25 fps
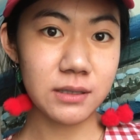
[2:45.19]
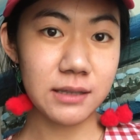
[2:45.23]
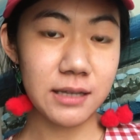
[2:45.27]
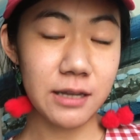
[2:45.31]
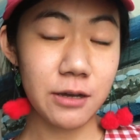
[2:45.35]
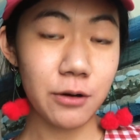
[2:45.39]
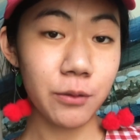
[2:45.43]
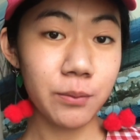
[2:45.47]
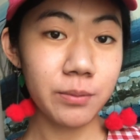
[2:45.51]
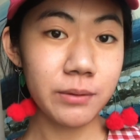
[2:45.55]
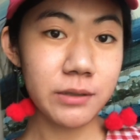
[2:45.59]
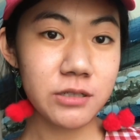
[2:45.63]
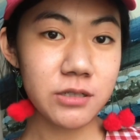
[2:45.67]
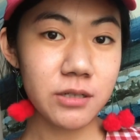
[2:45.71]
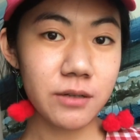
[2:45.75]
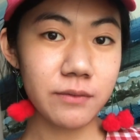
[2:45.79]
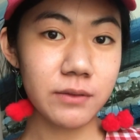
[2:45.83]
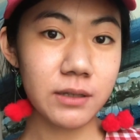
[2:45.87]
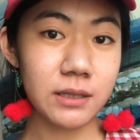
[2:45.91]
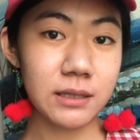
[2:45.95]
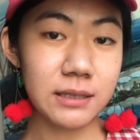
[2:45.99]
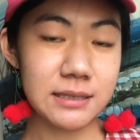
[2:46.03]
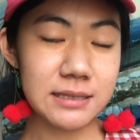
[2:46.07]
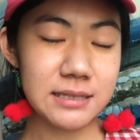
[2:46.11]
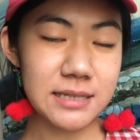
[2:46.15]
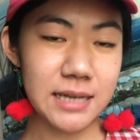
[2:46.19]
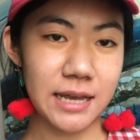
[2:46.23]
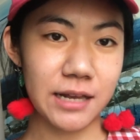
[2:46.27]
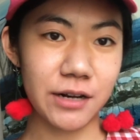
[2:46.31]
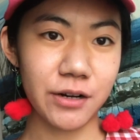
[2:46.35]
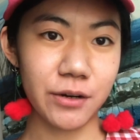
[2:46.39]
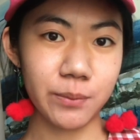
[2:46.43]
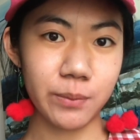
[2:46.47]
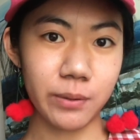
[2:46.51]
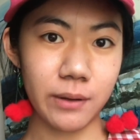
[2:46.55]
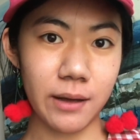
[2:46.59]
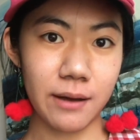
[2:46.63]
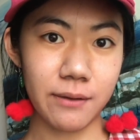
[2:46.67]
the OpenShift container
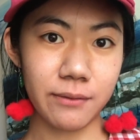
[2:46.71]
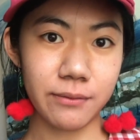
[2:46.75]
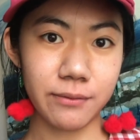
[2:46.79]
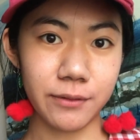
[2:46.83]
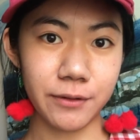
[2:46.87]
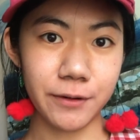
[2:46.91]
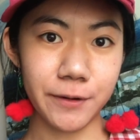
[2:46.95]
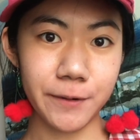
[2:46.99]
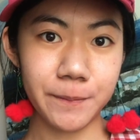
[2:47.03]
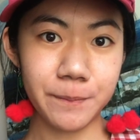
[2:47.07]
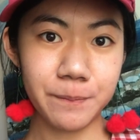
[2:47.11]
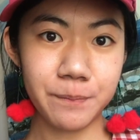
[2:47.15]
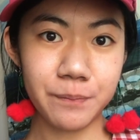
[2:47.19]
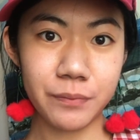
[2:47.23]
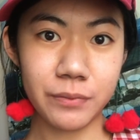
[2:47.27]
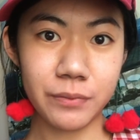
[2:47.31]
platform.